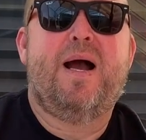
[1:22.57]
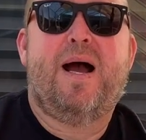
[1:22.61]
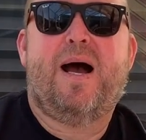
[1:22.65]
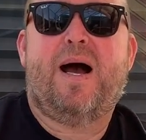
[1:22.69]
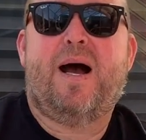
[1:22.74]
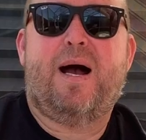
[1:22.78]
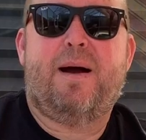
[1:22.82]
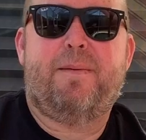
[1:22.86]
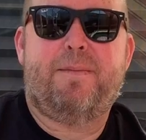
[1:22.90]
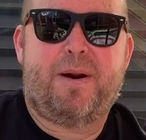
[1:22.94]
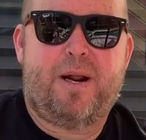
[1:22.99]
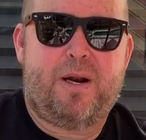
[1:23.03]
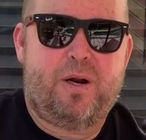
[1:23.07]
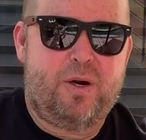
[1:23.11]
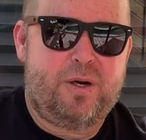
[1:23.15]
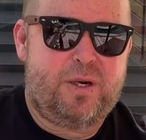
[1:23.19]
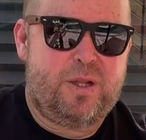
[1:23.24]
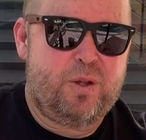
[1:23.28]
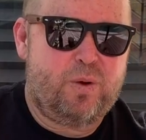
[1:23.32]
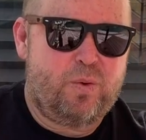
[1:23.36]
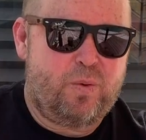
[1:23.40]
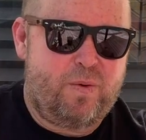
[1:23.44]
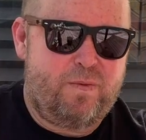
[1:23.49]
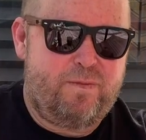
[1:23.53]
Um, I looked
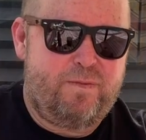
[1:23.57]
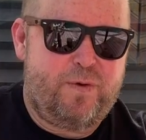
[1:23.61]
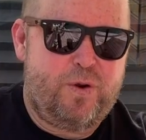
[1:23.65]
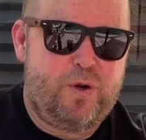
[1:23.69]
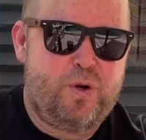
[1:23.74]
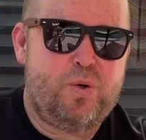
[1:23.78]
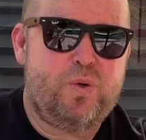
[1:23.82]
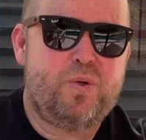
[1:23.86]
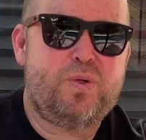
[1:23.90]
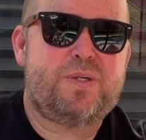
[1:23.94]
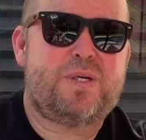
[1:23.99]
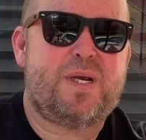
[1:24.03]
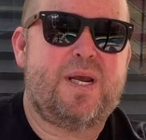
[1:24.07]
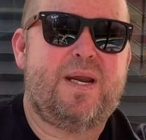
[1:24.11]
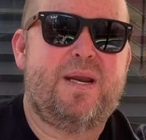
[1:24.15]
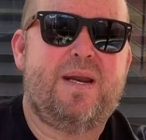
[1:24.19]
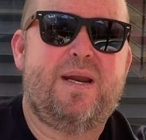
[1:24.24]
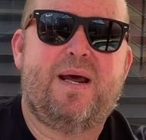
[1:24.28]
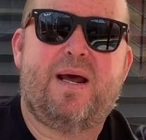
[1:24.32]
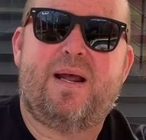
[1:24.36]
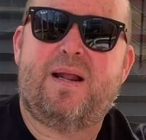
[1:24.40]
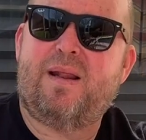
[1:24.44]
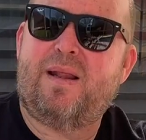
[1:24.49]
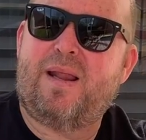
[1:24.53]
at the reviews,
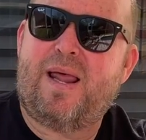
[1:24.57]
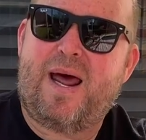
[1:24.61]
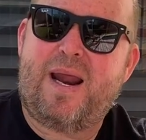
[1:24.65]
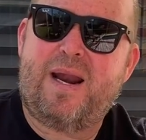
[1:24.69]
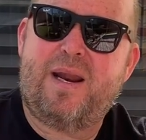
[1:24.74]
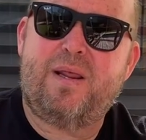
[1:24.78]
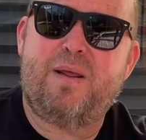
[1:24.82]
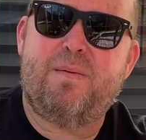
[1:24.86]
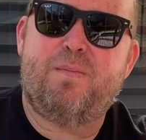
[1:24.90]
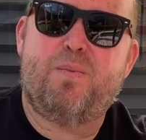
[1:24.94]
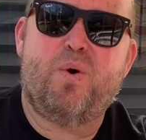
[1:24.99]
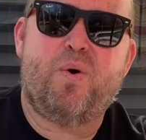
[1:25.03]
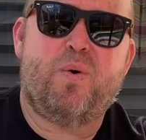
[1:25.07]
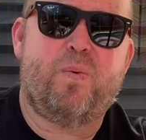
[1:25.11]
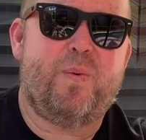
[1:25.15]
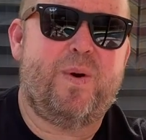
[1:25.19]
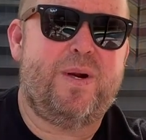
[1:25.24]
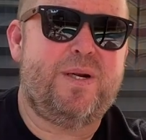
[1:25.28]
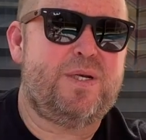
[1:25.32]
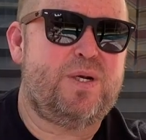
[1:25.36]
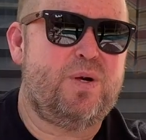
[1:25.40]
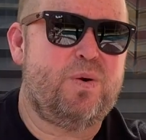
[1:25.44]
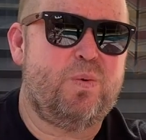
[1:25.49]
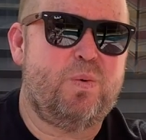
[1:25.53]
and uh, a lot of the more
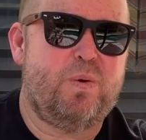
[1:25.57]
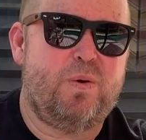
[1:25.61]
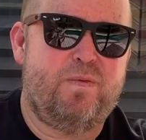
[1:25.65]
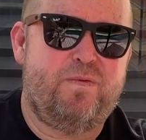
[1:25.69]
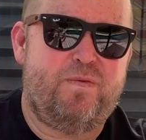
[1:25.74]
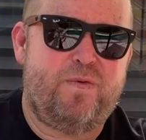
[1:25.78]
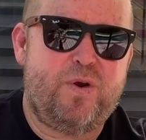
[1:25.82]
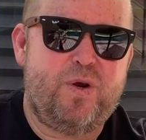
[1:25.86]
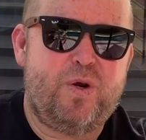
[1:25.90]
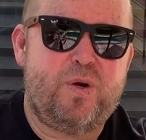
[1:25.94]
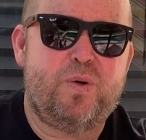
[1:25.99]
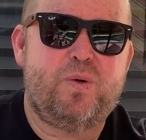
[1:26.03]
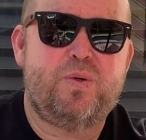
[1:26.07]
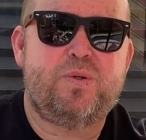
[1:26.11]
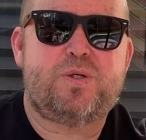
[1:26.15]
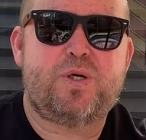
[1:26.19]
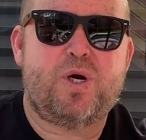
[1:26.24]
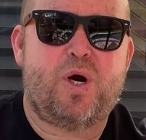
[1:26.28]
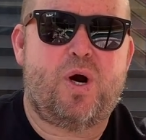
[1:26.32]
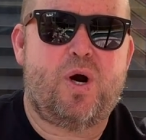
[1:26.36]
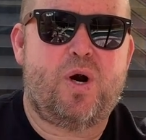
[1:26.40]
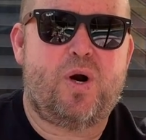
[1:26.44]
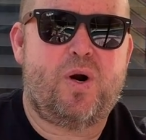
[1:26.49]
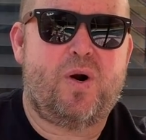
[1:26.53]
recent reviews
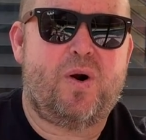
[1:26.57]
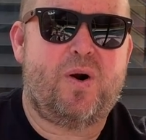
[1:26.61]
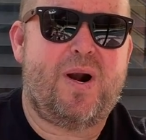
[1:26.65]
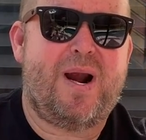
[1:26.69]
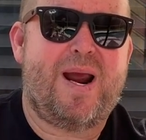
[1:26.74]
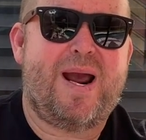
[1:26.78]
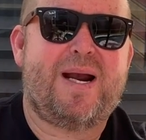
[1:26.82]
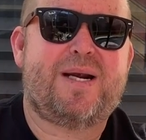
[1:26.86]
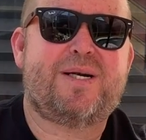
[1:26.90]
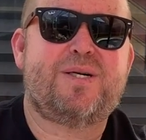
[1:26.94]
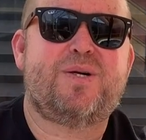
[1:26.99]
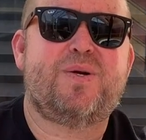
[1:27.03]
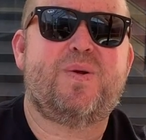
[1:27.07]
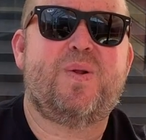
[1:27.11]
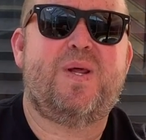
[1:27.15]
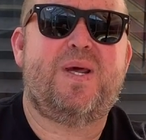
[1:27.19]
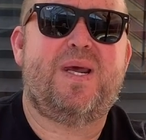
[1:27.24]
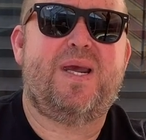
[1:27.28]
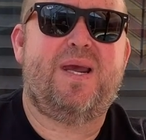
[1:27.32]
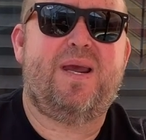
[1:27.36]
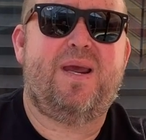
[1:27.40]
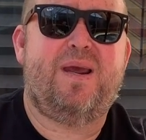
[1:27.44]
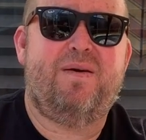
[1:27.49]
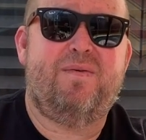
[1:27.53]
are
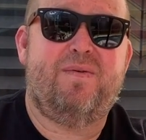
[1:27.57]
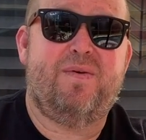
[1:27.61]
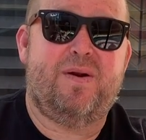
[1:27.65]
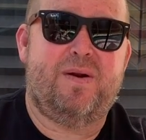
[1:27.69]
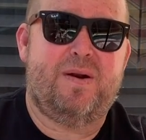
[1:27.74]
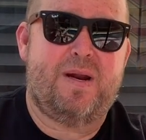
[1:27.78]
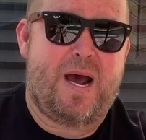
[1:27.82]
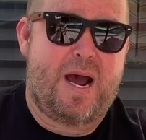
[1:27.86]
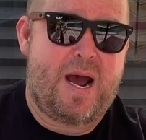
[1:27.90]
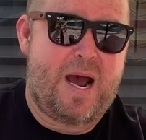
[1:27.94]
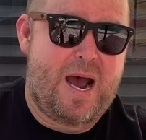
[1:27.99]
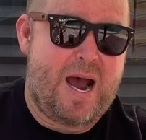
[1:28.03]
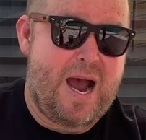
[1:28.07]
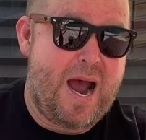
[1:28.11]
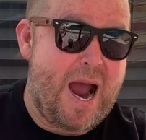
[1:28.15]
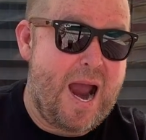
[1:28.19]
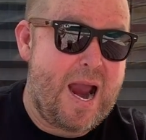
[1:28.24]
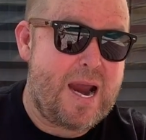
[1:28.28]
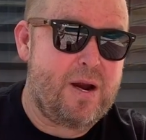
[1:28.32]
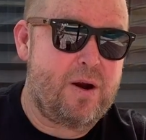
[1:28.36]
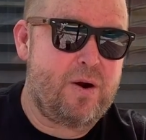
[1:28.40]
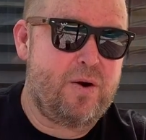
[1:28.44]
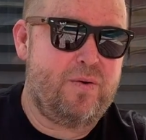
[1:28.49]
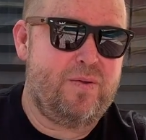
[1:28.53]
actually even
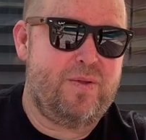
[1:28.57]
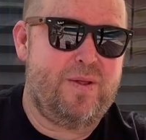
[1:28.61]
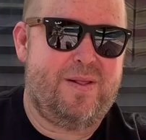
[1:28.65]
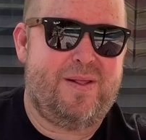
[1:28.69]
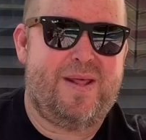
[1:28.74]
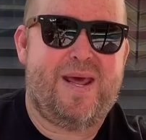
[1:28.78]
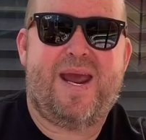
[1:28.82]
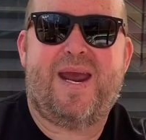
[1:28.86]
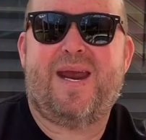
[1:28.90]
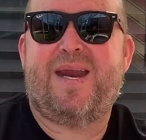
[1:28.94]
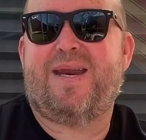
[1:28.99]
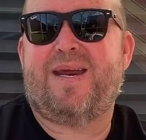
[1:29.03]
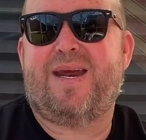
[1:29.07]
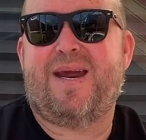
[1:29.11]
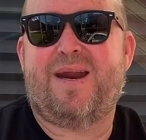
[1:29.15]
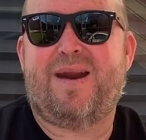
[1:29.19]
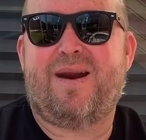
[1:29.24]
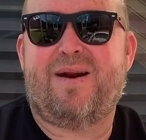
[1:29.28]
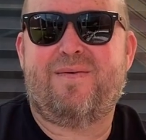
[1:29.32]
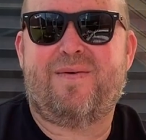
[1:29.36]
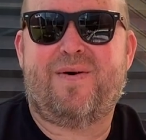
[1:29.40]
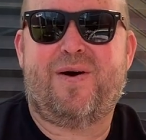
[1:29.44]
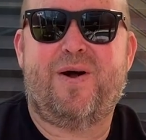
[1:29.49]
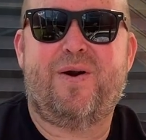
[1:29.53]
higher than the 88
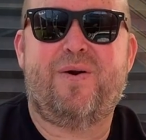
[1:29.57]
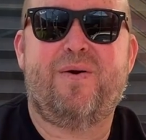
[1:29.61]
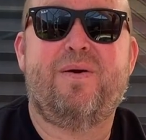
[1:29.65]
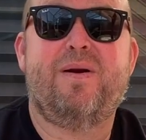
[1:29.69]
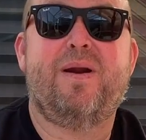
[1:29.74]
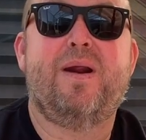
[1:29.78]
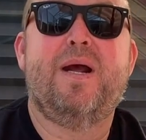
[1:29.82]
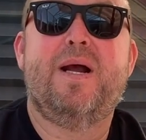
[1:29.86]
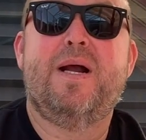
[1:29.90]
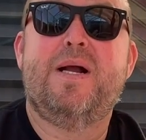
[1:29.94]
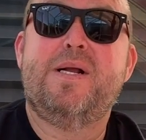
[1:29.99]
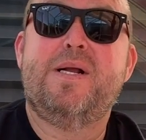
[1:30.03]
out of 100.